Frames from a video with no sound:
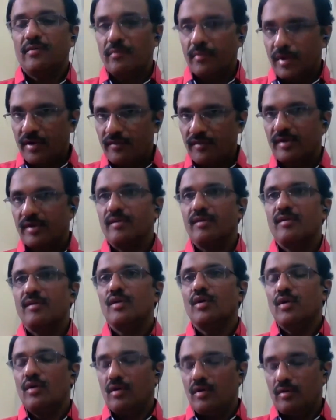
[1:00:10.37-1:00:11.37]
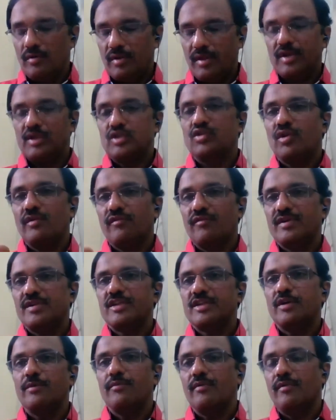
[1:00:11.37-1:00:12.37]
between. There is no
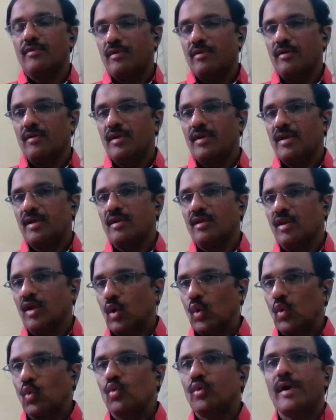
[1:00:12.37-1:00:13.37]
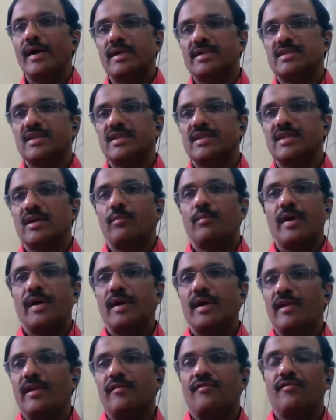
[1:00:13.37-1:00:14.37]
differentiate here the root and stem
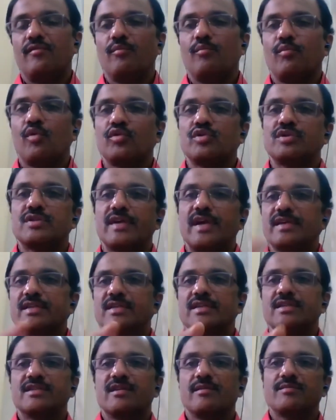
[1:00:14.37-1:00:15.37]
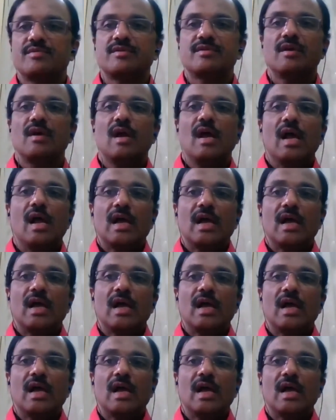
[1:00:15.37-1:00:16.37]
and leaf. Prostrate systems.
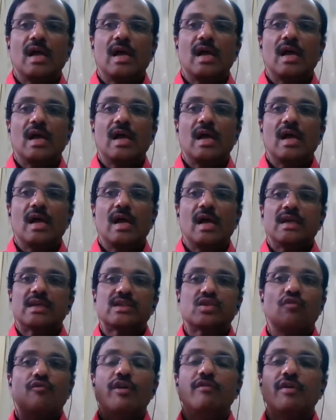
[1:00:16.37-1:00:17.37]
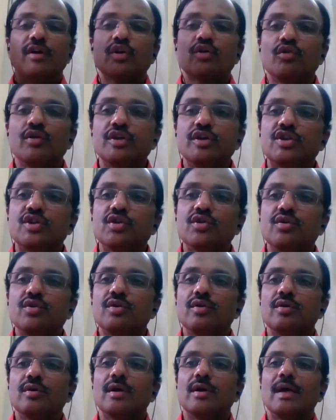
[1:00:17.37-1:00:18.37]
So when you are going
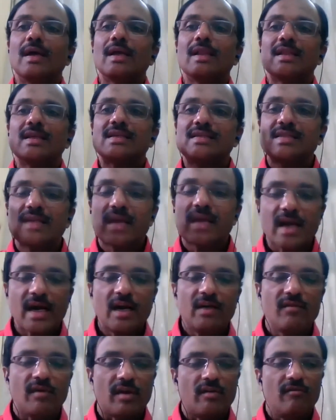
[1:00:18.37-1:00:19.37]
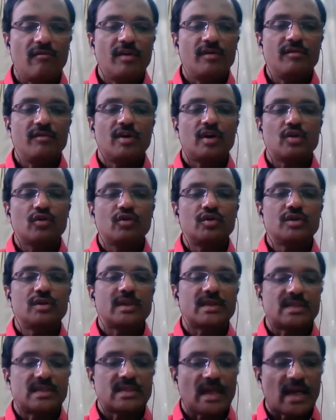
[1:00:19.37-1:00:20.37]
to the second one, when you are going to
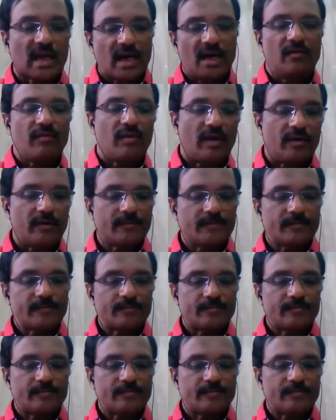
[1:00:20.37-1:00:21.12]
the second one,